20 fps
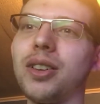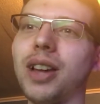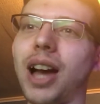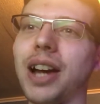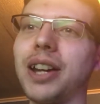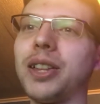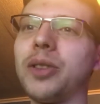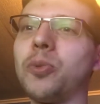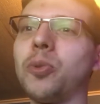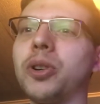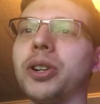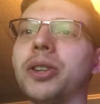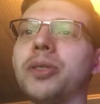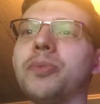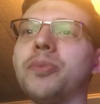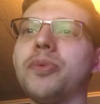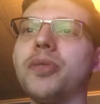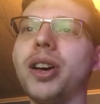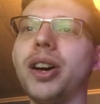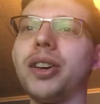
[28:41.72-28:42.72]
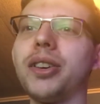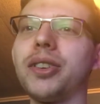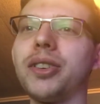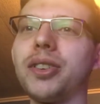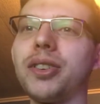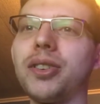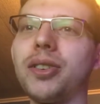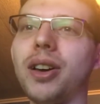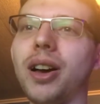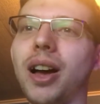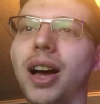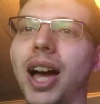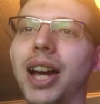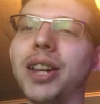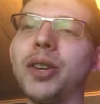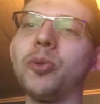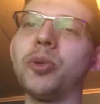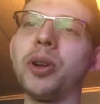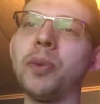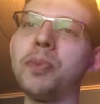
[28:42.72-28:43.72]
I didn't want to
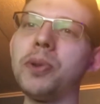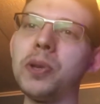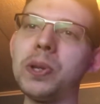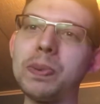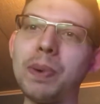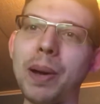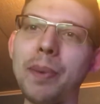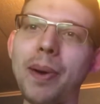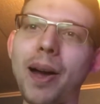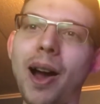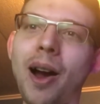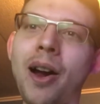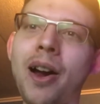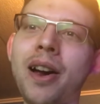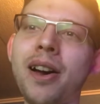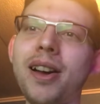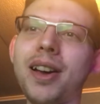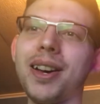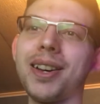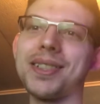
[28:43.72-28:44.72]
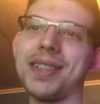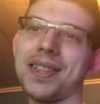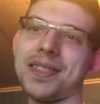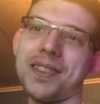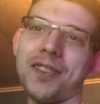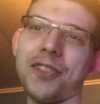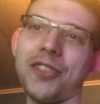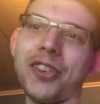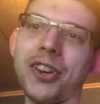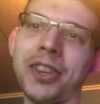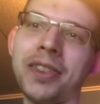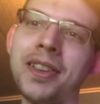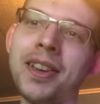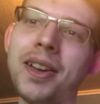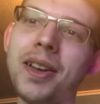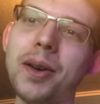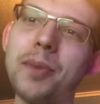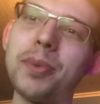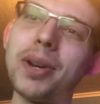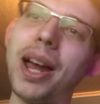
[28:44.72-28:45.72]
abuse my power because that's not fun.
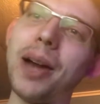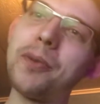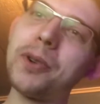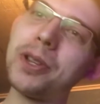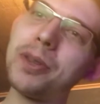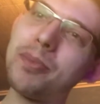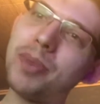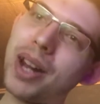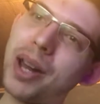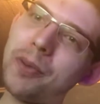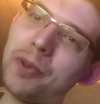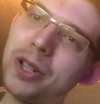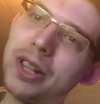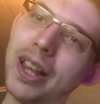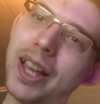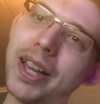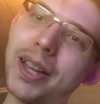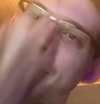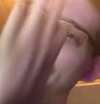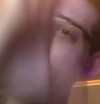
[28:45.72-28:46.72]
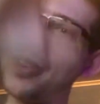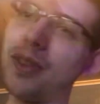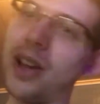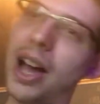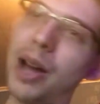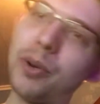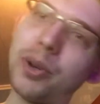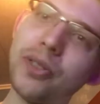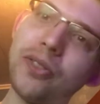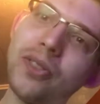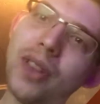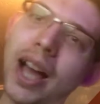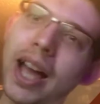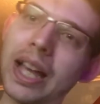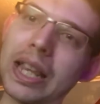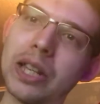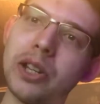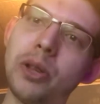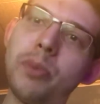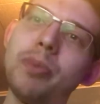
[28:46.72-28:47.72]
But I would fly
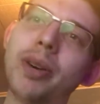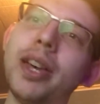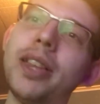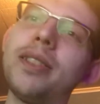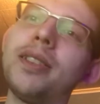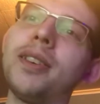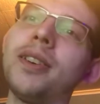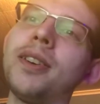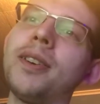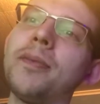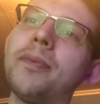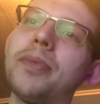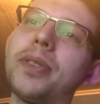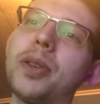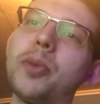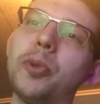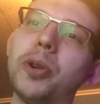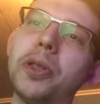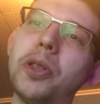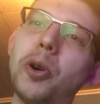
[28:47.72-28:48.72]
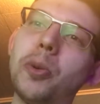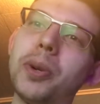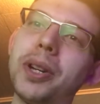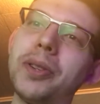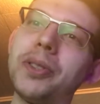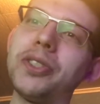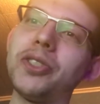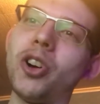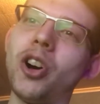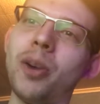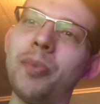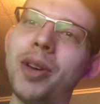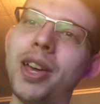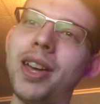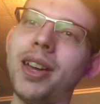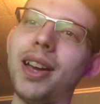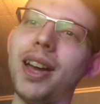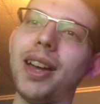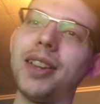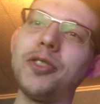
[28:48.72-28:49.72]
a little bit when nobody saw
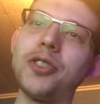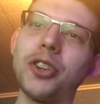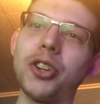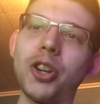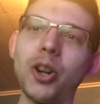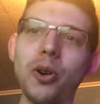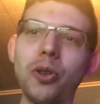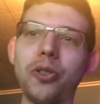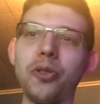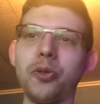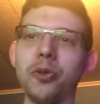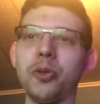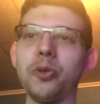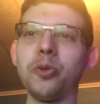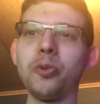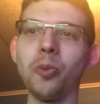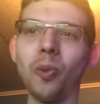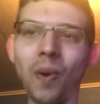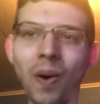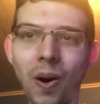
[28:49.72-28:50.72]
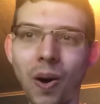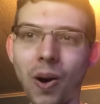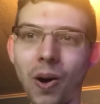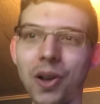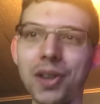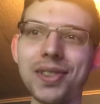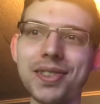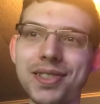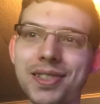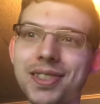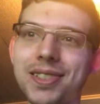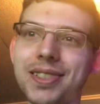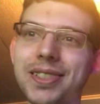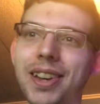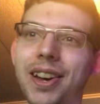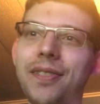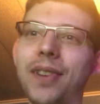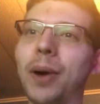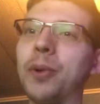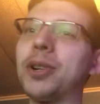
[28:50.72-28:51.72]
me, and you could go through walls and
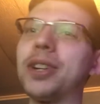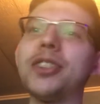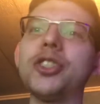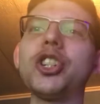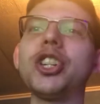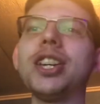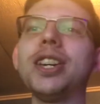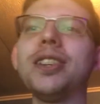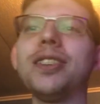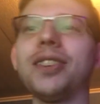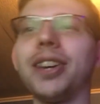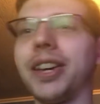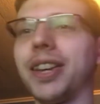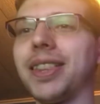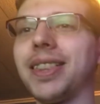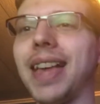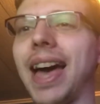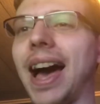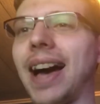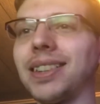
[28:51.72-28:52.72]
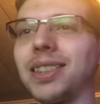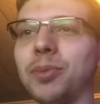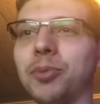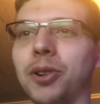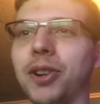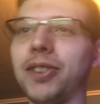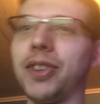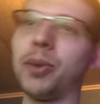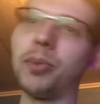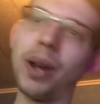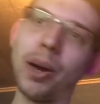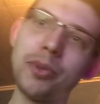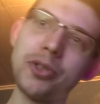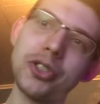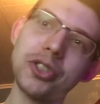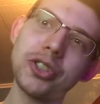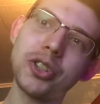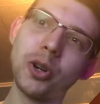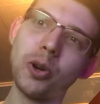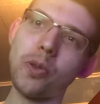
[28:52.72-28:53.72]
stuff. I wouldn't cheat or like attack them or anything, but I would
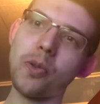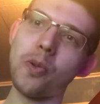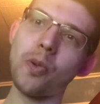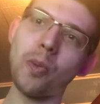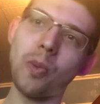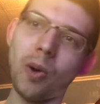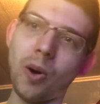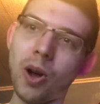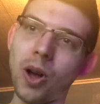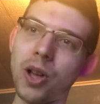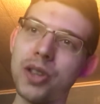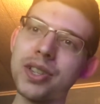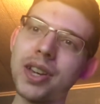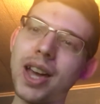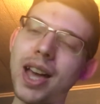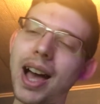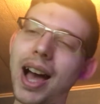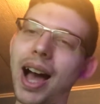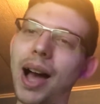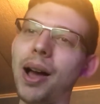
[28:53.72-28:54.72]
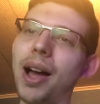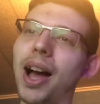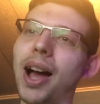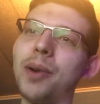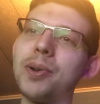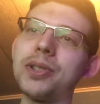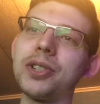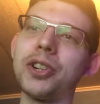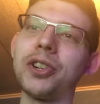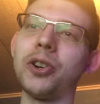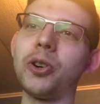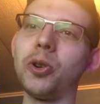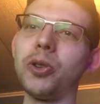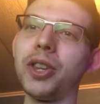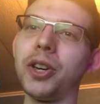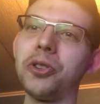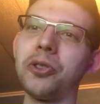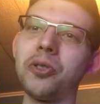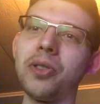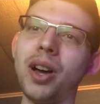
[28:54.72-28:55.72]
just go through walls. I was on a whole
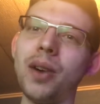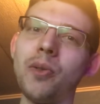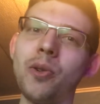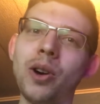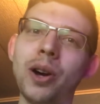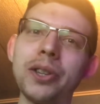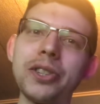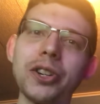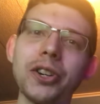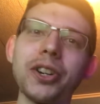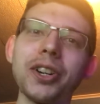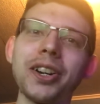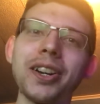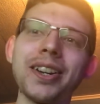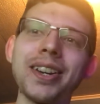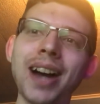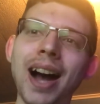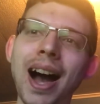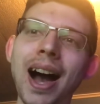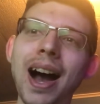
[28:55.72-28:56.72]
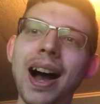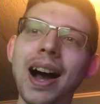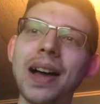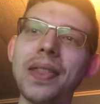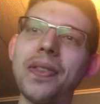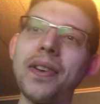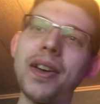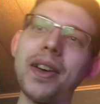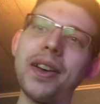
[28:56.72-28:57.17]
nother level. I was like on a god